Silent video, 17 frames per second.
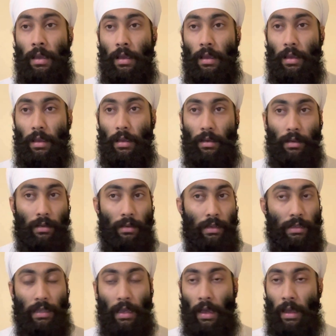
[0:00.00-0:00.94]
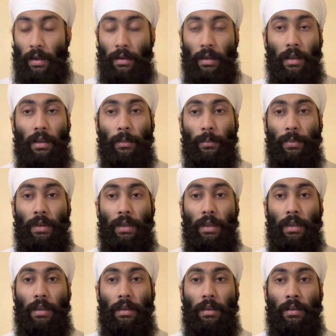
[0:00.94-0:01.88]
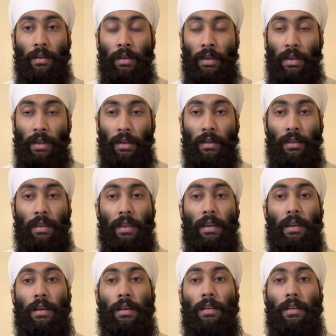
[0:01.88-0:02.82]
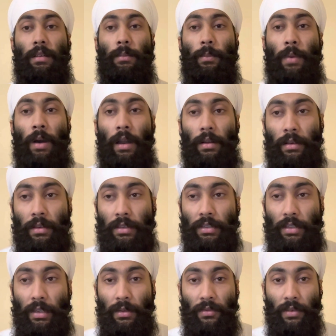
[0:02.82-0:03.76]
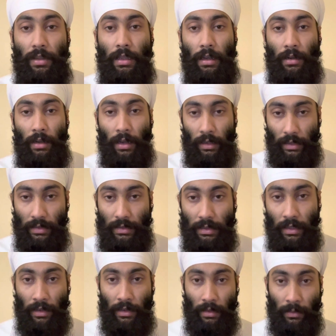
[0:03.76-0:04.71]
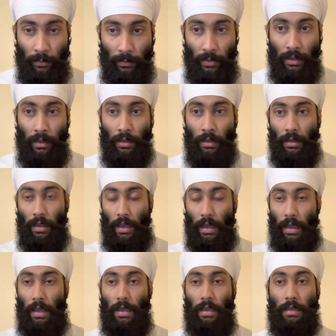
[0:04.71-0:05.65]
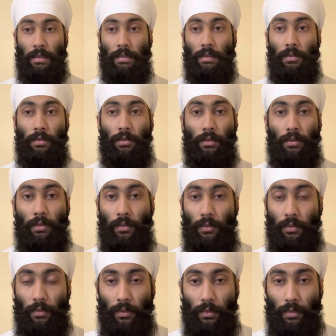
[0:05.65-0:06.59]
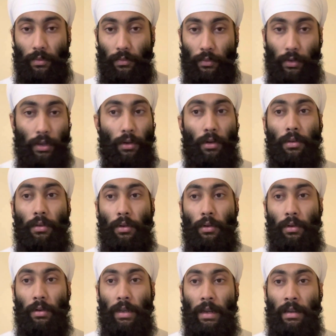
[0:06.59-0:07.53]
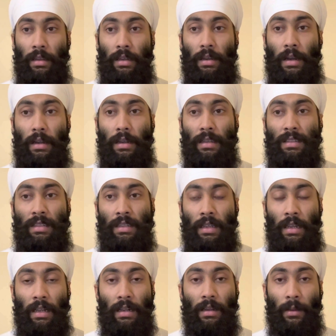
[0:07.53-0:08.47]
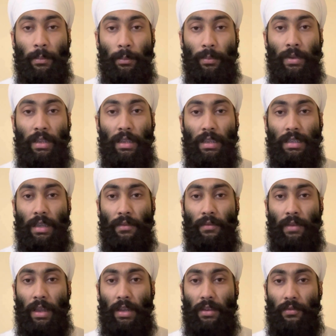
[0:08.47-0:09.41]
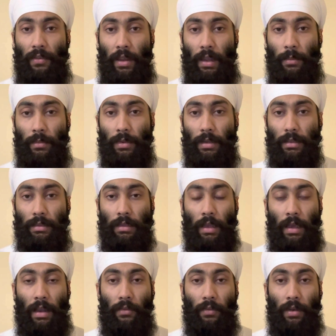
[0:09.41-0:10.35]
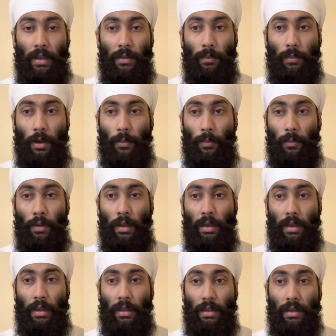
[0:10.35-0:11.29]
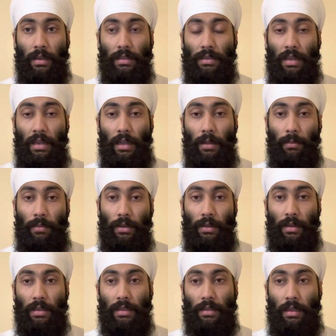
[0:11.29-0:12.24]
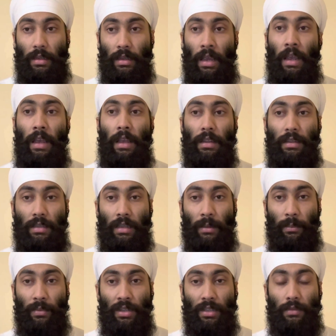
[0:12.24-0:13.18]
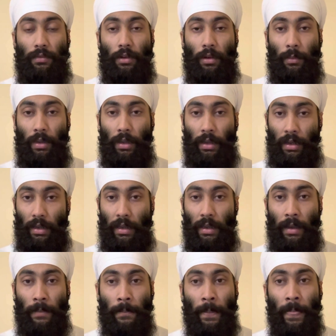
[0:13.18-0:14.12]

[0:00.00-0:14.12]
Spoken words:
Hisarna company did their partnership with the Tata Steel company. As we all know that the Tata Steel company is a very famous and very popular in a steel business. This company is from India.